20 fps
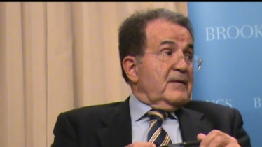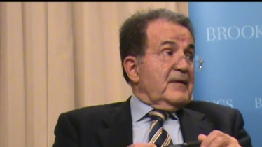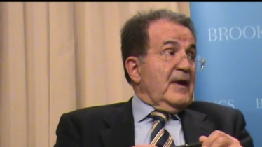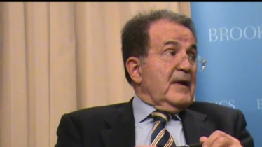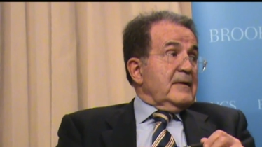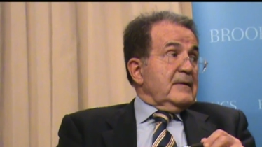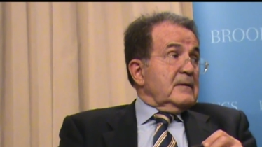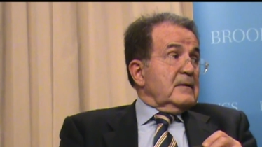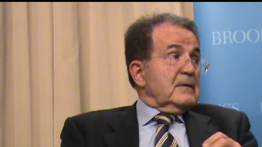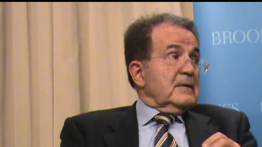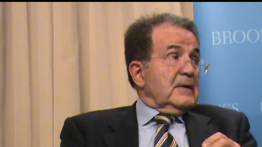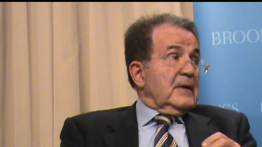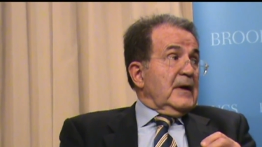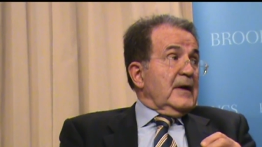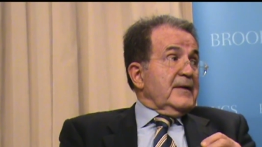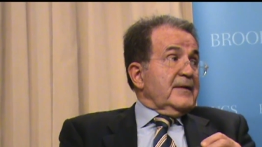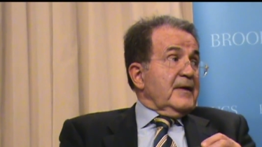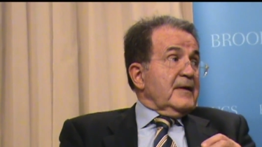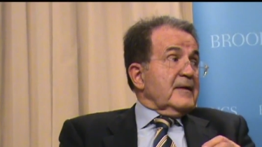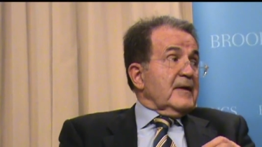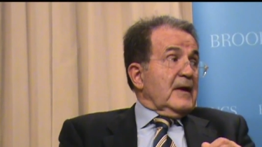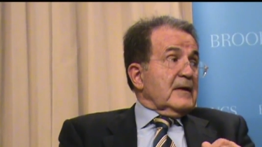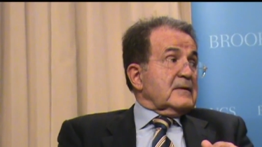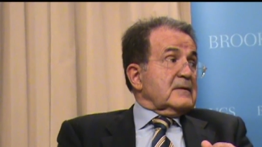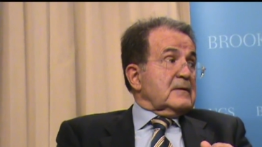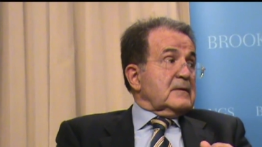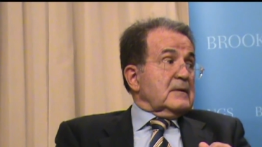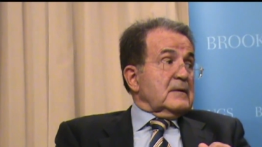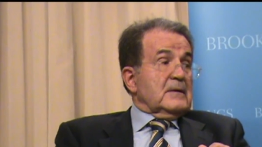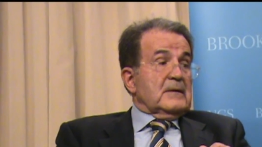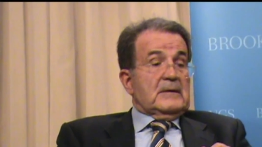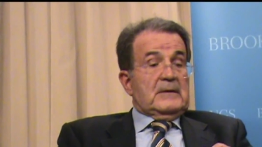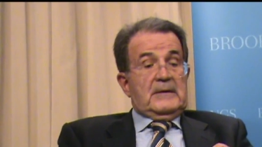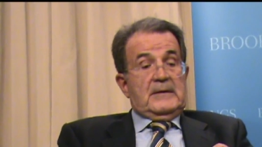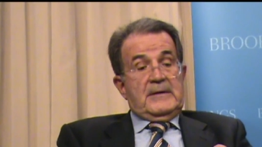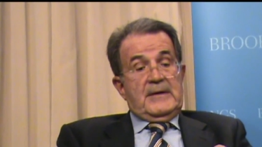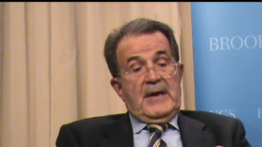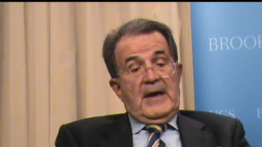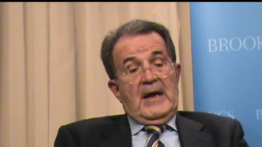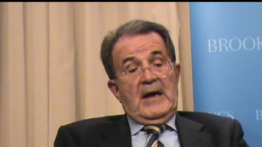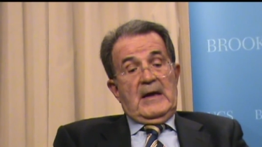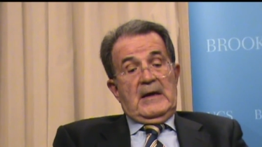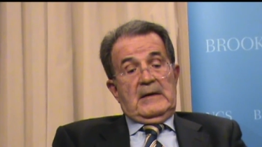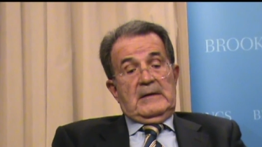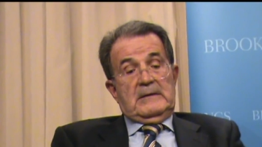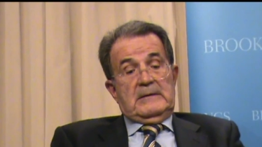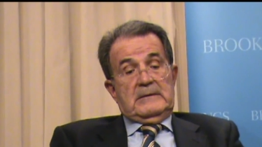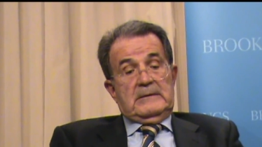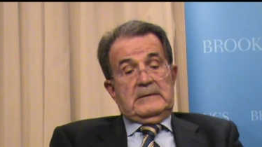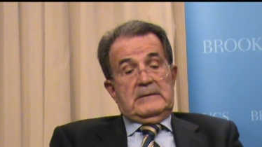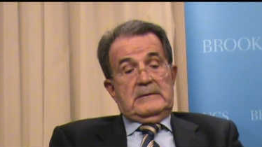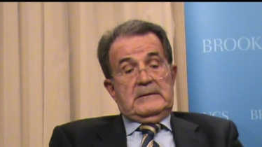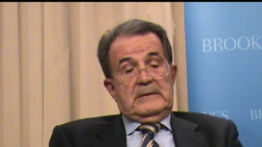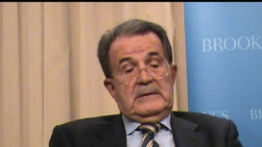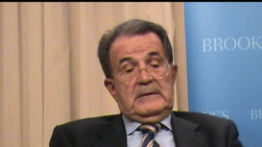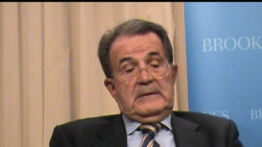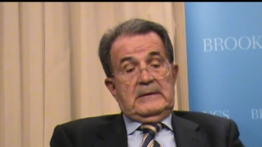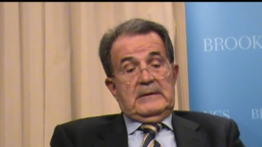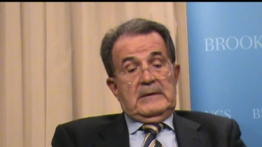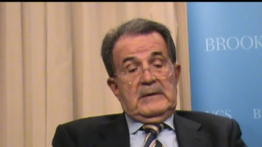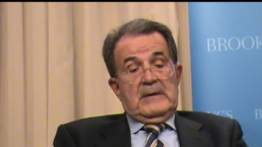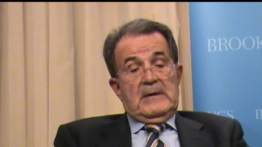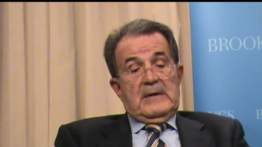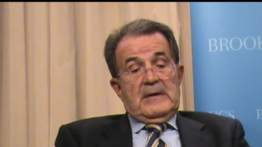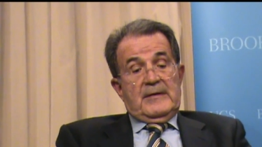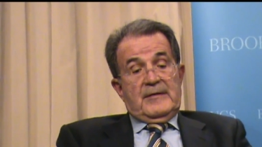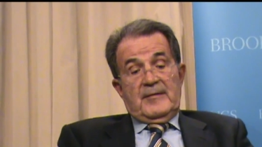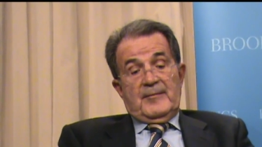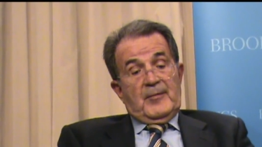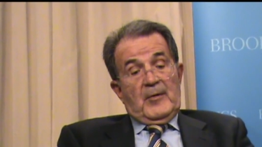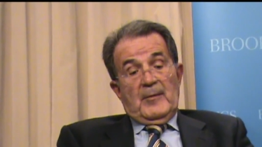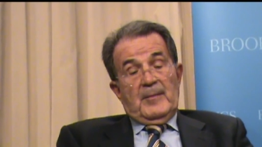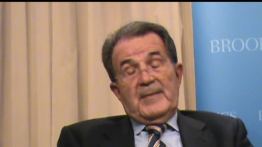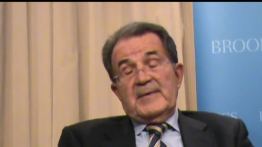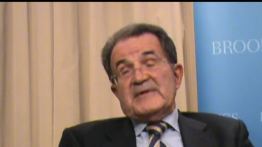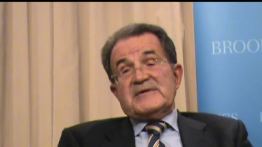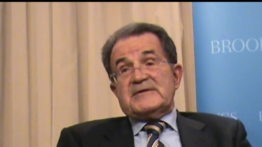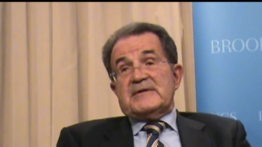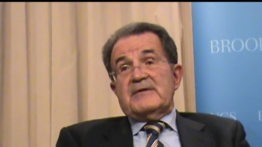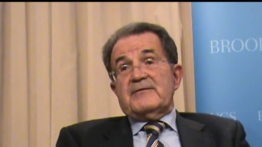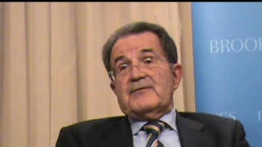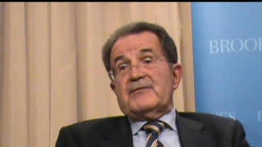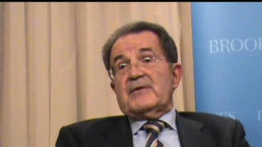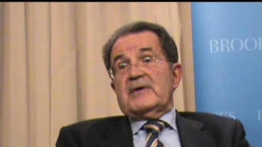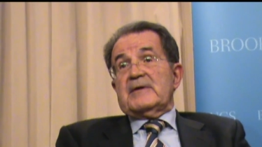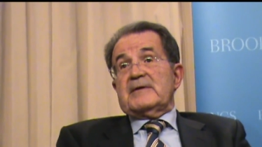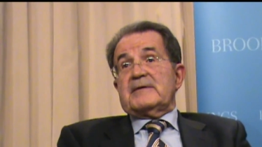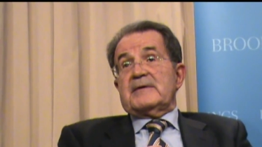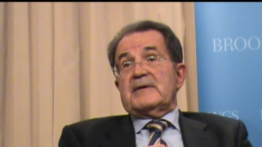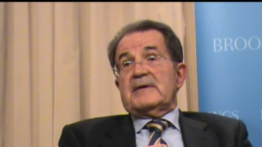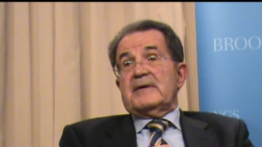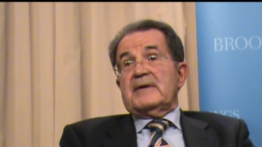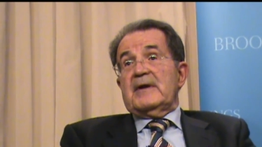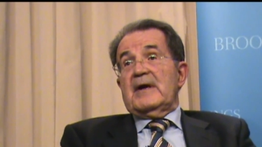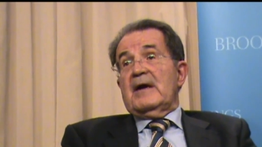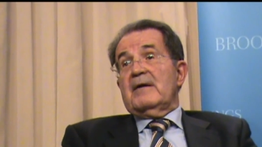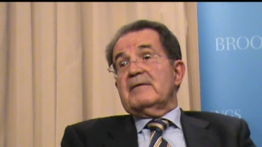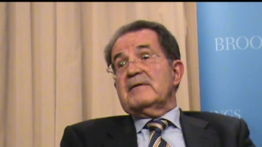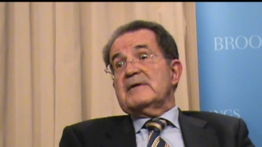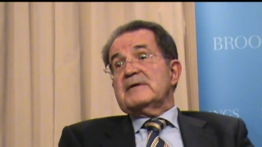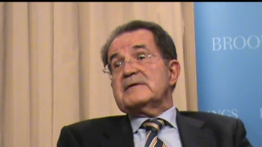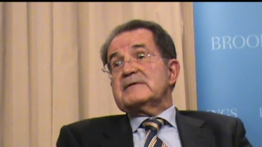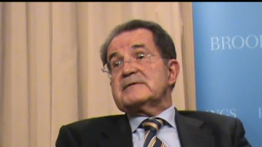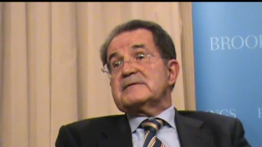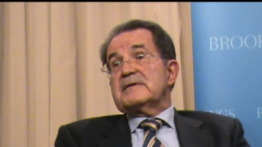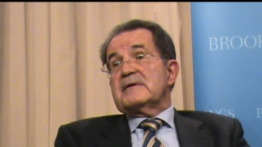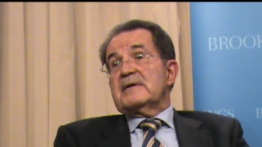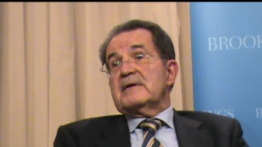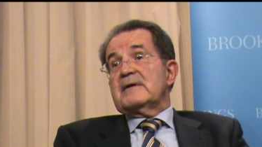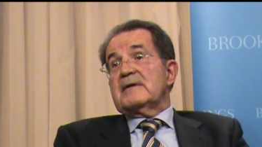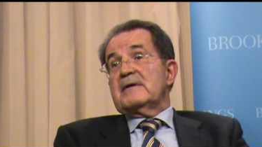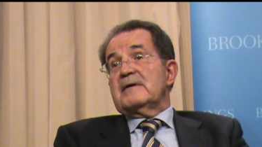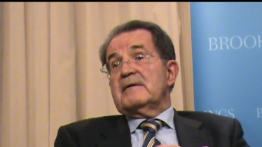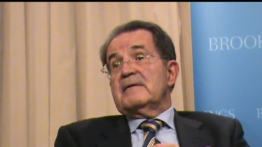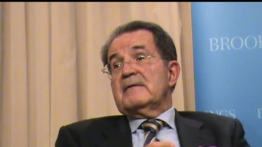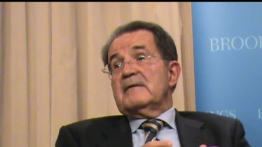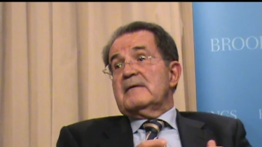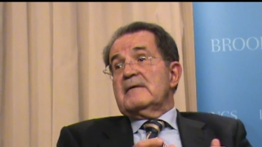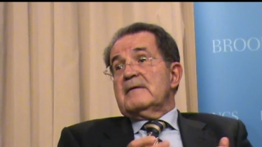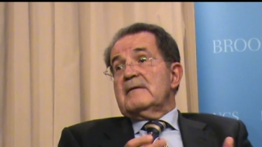then I think that now the problem is different. Now is that